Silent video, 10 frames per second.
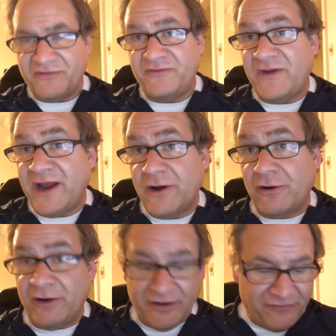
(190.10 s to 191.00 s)
fair
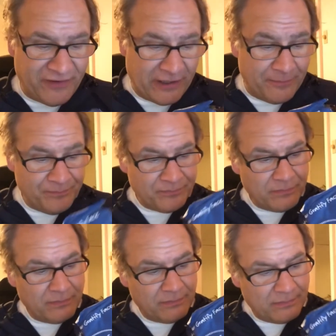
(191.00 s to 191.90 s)
or unfair.
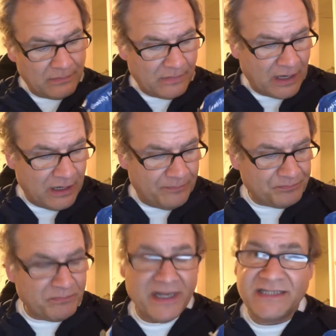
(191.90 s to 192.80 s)

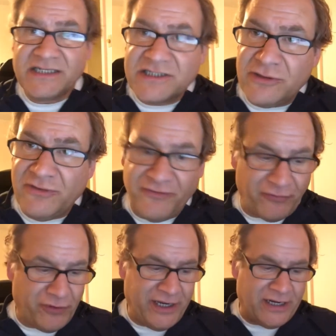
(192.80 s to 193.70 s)
Because it's
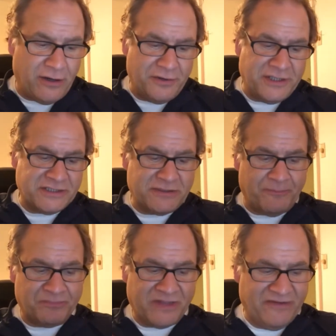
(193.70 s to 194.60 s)
gluten-free and all those
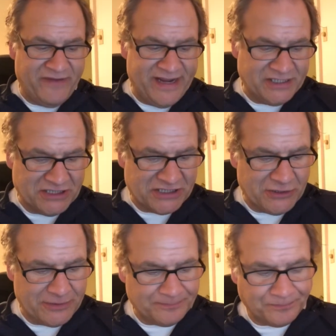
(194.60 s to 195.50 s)
advantages
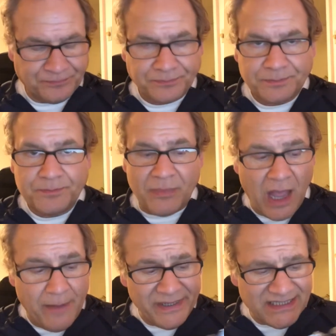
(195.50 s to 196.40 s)
to it,
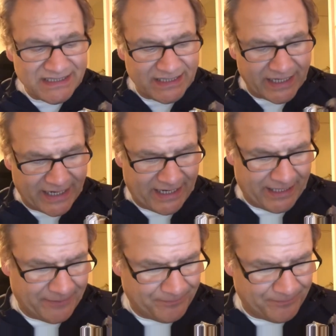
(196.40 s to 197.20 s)
I'm gonna say